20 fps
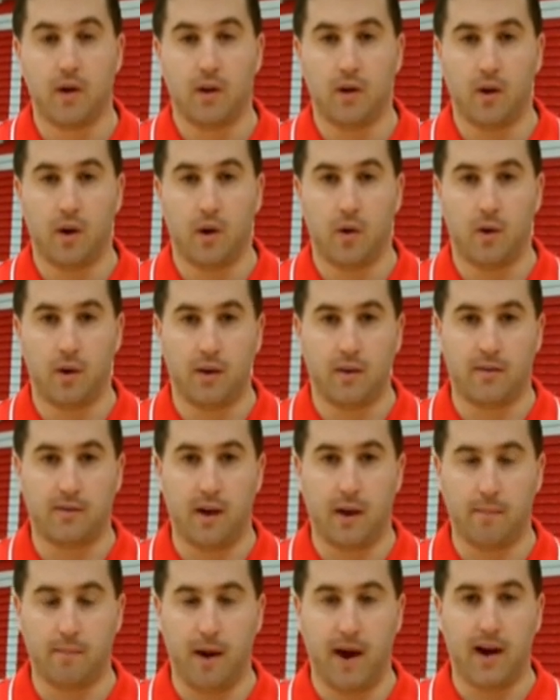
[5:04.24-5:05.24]
He
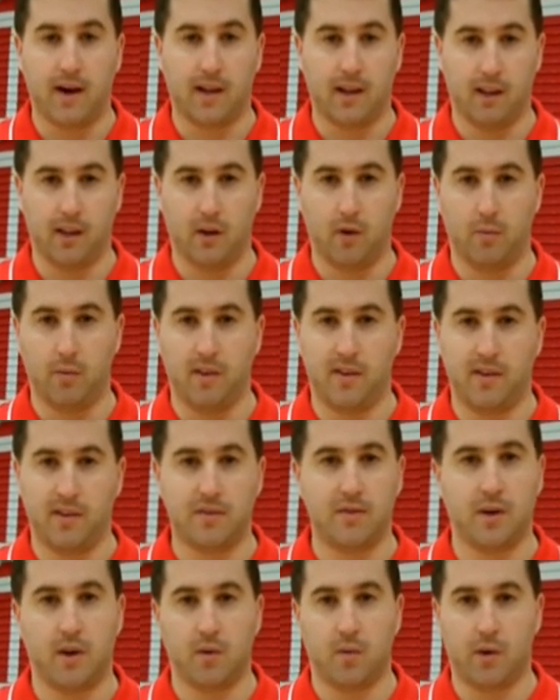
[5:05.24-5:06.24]
set back a little bit
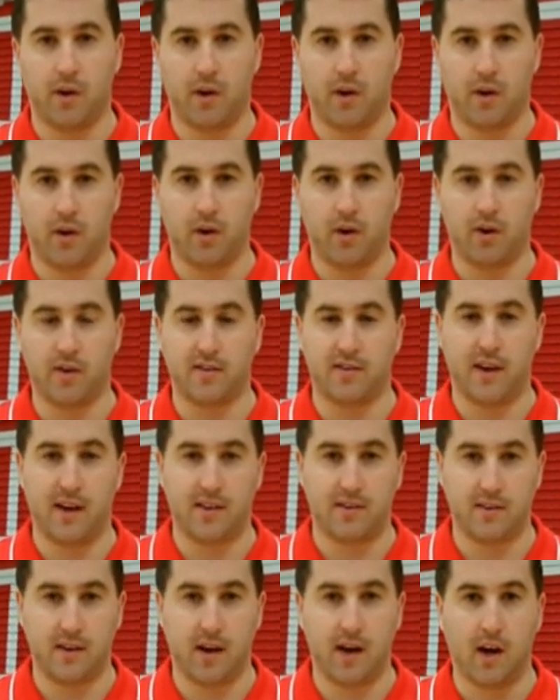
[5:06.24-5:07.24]
this year when he hurt his
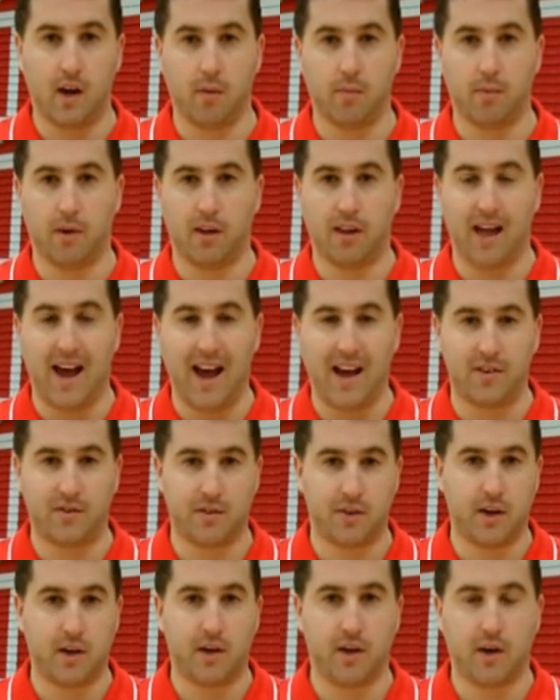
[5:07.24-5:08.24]
ACL, but
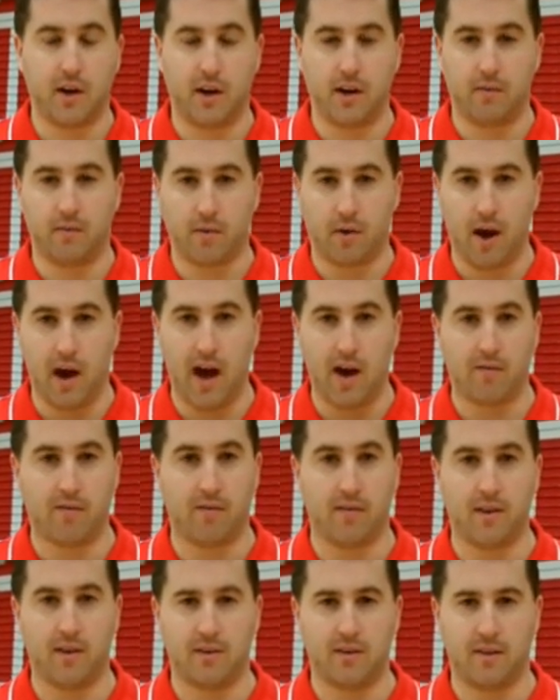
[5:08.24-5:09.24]
last year and for half
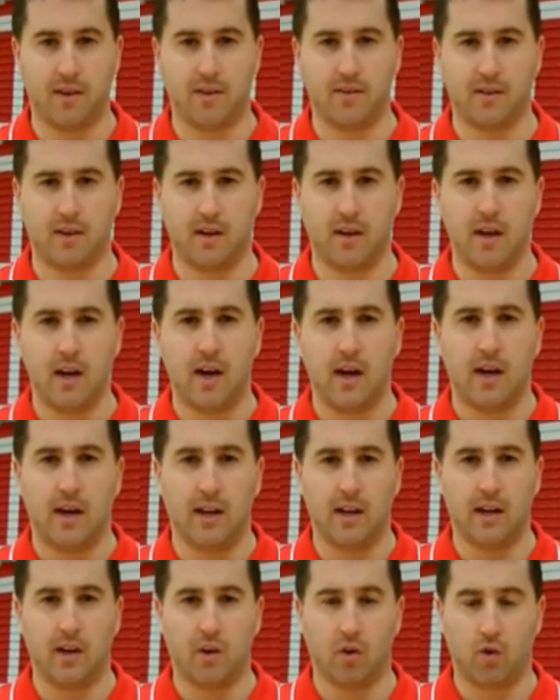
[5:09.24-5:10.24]
of this season,
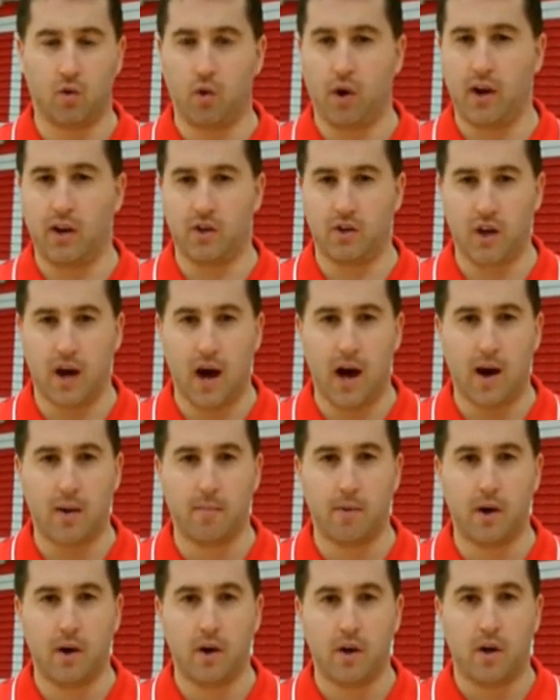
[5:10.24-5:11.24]
he did a great
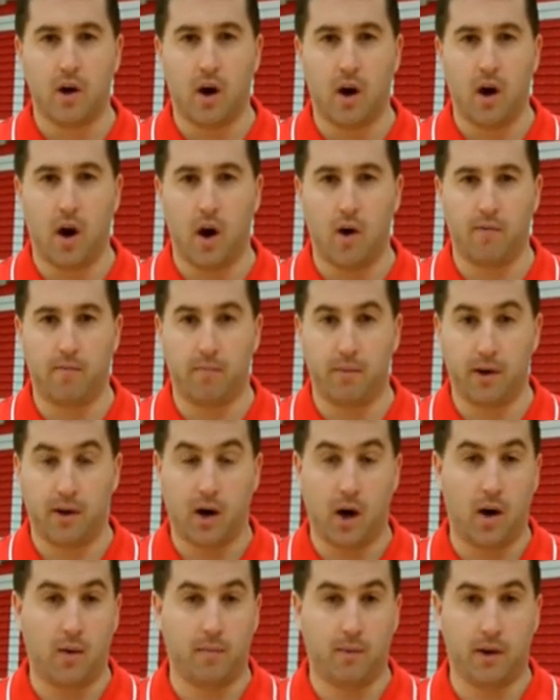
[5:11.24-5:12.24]
job of
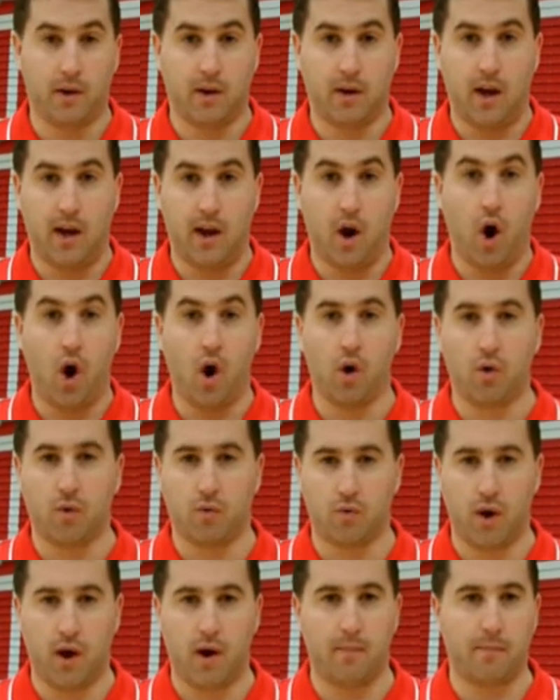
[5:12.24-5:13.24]
becoming an
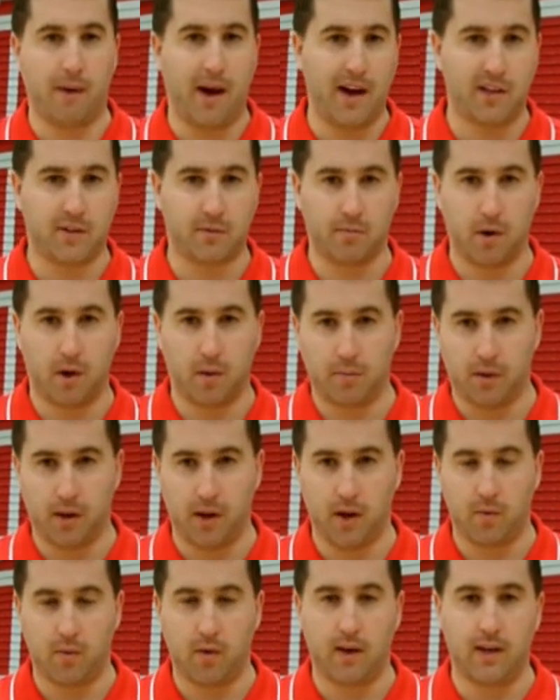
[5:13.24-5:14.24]
all-around basketball
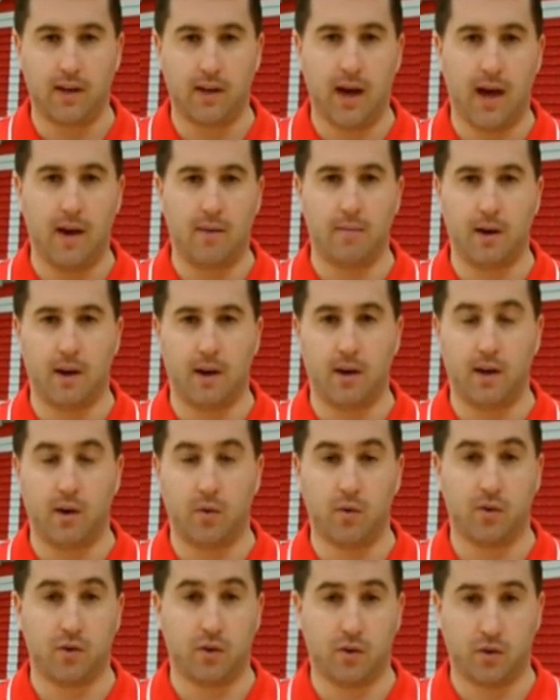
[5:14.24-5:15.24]
player. When he came here, he
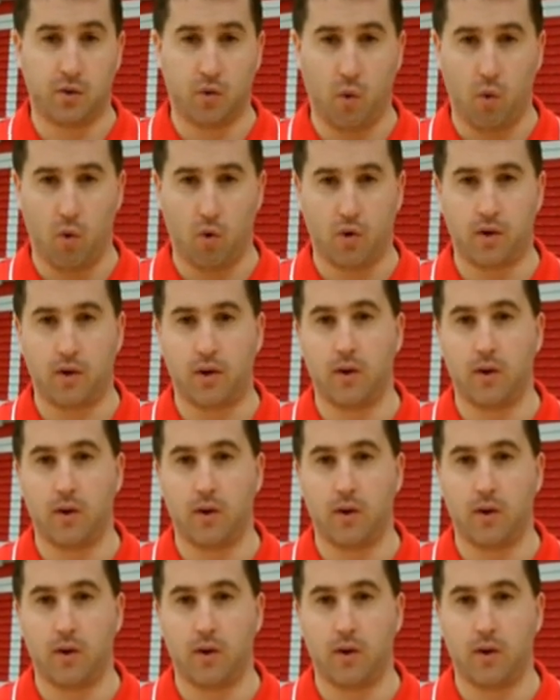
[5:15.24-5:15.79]
was a scorer.